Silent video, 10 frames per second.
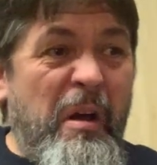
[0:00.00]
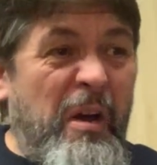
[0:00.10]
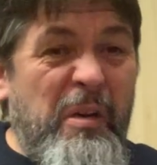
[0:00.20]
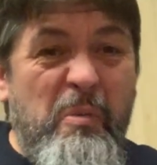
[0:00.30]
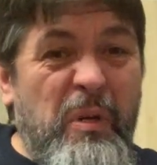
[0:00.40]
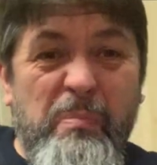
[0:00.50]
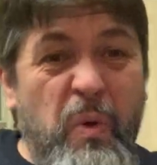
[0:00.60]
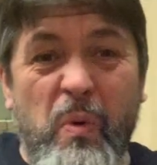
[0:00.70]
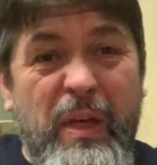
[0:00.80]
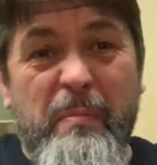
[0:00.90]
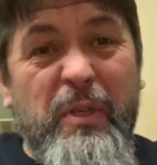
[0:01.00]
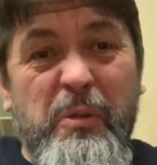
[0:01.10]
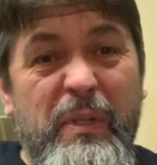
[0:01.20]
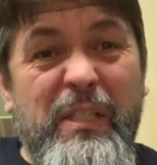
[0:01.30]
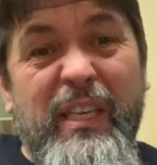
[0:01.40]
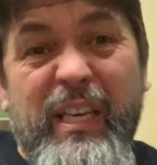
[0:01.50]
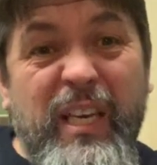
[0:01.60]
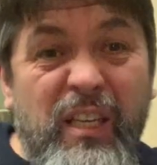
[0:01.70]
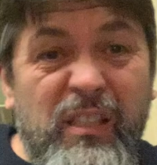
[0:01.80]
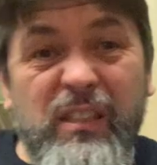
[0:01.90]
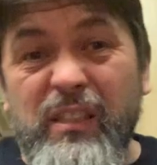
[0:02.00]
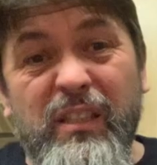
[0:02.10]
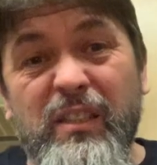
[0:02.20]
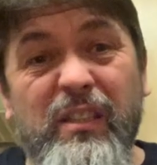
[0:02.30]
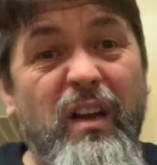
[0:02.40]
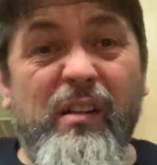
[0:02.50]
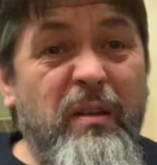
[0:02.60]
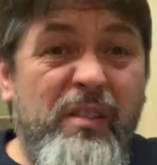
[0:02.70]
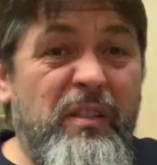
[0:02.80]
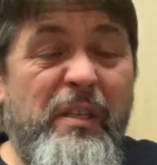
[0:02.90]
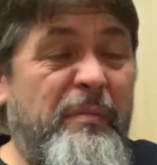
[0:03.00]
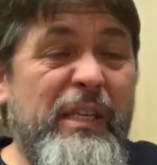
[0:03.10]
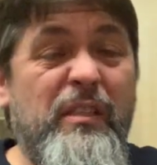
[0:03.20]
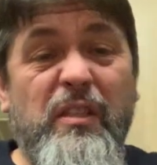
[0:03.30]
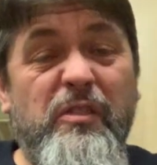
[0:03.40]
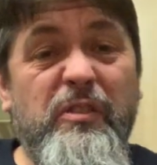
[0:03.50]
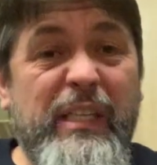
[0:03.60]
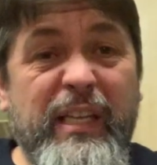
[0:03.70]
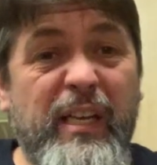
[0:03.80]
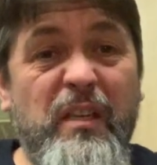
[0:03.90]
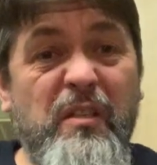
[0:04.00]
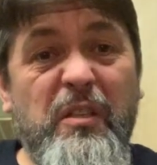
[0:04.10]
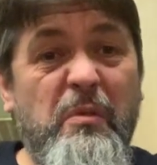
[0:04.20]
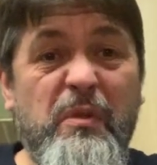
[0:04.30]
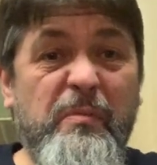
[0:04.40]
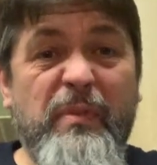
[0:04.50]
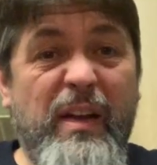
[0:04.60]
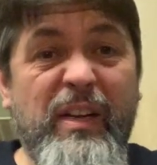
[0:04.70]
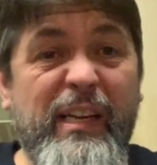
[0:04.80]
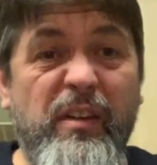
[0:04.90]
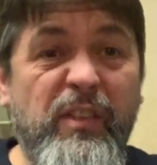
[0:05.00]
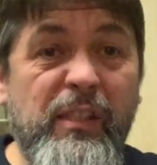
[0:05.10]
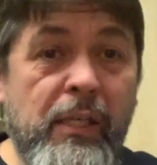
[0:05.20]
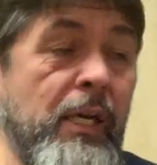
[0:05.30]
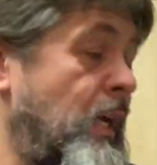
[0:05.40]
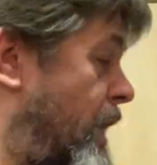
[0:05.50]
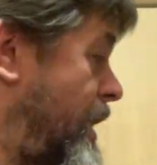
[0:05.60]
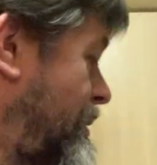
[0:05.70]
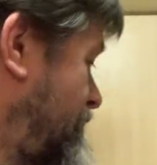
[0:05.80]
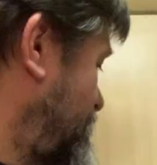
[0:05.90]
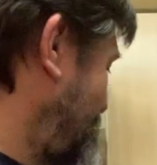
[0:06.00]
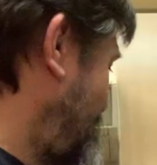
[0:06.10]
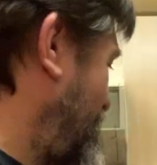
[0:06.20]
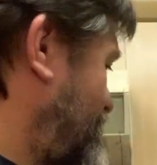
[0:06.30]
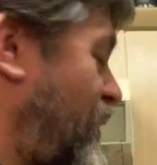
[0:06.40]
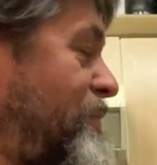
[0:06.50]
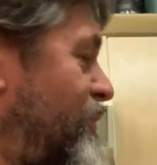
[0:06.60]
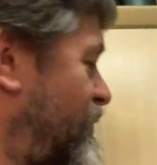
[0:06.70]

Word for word: I don't want to pour that much whiskey because uh, it's only me who's going to drink it and I don't want to have a hangover. Um, so I've gone